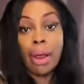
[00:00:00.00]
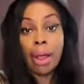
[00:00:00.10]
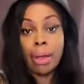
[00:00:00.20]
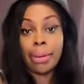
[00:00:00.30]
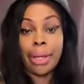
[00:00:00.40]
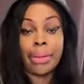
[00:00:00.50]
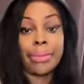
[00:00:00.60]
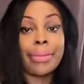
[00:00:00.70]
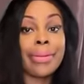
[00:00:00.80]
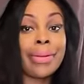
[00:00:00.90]
Okay.
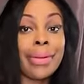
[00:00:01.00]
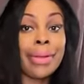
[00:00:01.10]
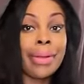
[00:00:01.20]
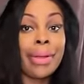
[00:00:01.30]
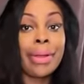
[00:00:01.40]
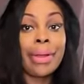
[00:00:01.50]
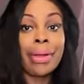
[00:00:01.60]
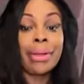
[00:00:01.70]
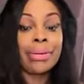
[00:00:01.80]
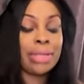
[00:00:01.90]

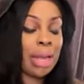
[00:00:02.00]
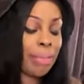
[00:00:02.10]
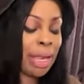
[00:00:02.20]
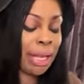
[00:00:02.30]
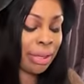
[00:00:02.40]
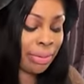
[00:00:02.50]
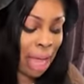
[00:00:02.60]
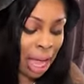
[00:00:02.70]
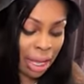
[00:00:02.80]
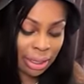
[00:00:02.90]
Oh, sorry about that, you
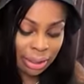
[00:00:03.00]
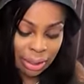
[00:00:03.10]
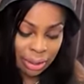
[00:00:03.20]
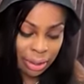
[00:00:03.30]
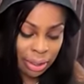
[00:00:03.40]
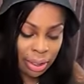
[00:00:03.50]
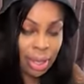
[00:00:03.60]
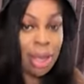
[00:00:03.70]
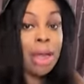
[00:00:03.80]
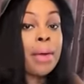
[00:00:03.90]
guys.
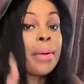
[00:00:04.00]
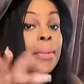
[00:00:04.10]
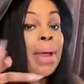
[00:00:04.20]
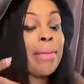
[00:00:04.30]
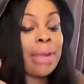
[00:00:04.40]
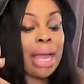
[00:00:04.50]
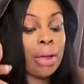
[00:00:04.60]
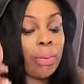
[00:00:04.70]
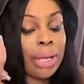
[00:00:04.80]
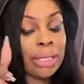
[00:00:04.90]
Whoever
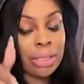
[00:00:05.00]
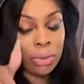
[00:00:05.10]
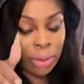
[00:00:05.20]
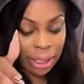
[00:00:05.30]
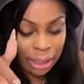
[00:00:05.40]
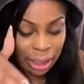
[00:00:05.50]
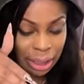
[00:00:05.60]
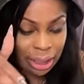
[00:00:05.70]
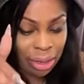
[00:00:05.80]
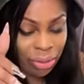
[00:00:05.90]
that Queen of Swords
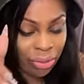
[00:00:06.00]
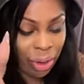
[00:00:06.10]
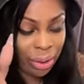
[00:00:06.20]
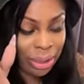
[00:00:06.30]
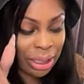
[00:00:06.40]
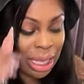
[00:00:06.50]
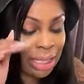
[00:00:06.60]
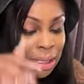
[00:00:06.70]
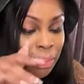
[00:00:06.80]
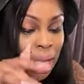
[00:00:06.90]
is in reverse,
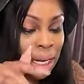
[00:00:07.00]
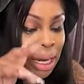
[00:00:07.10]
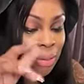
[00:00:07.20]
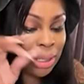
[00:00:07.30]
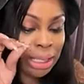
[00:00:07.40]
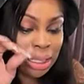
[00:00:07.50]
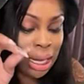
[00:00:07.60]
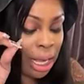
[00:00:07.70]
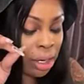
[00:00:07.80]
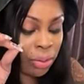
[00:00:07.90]
that's somebody that was
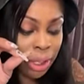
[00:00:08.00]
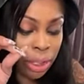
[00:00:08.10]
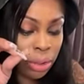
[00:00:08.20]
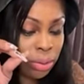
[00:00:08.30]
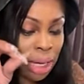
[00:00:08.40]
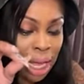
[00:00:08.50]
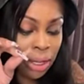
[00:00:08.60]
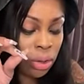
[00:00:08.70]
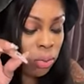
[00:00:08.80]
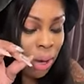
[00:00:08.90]
slandering you
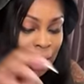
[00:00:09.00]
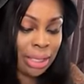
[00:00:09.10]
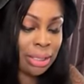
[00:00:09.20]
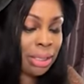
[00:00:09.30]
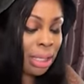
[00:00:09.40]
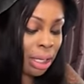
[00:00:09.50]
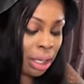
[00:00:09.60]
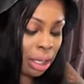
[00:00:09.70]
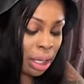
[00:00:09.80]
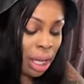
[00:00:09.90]
like
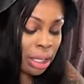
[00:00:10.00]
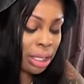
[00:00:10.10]
crazy.